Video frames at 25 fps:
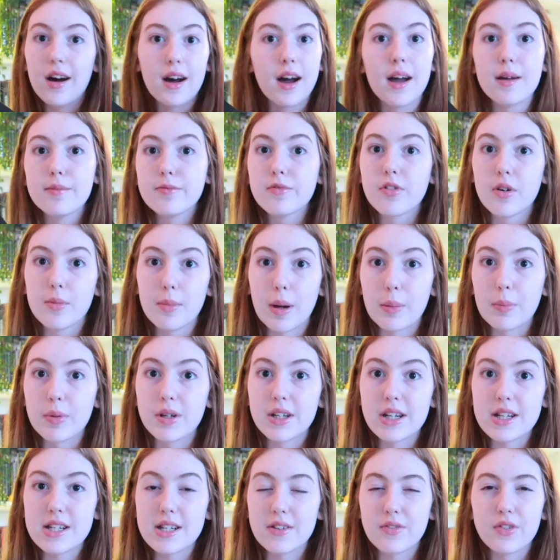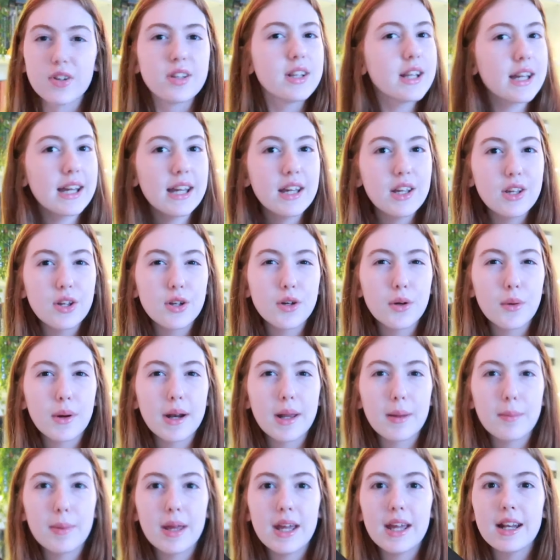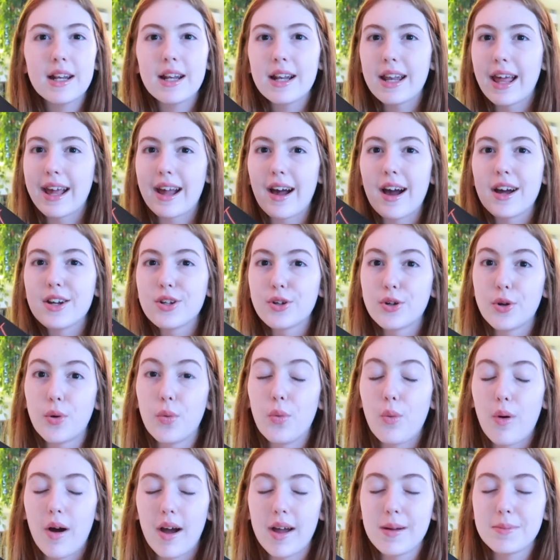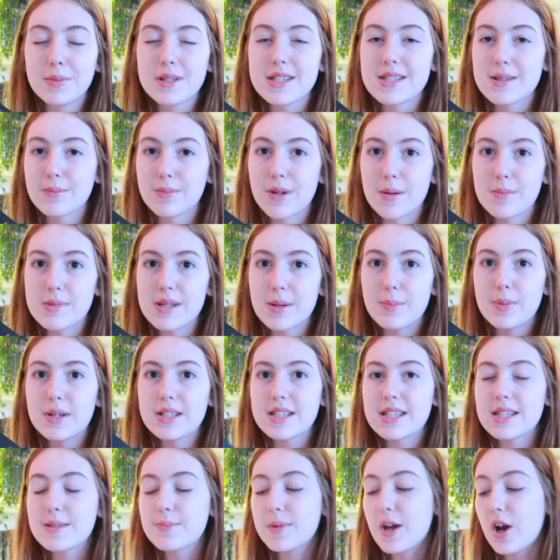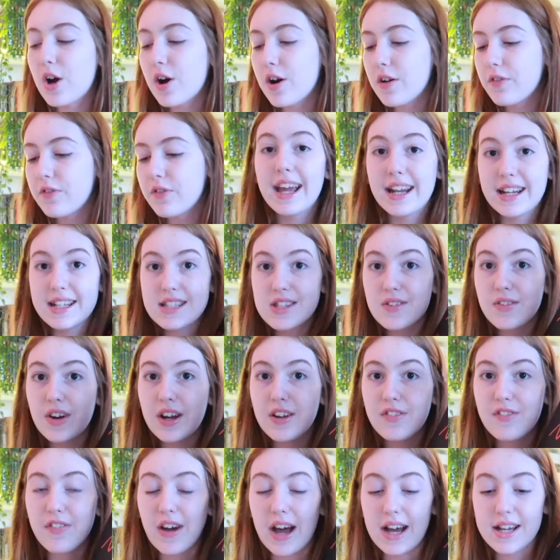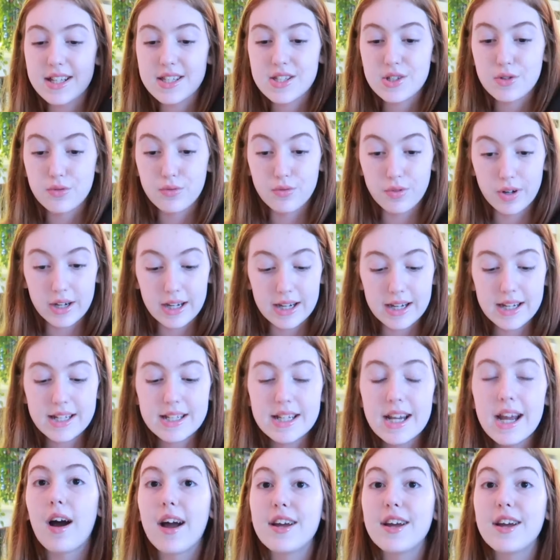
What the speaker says: I remembered it differently, you know what I mean? Like, I don't know why, but sometimes that pisses me off. It is a very fast read.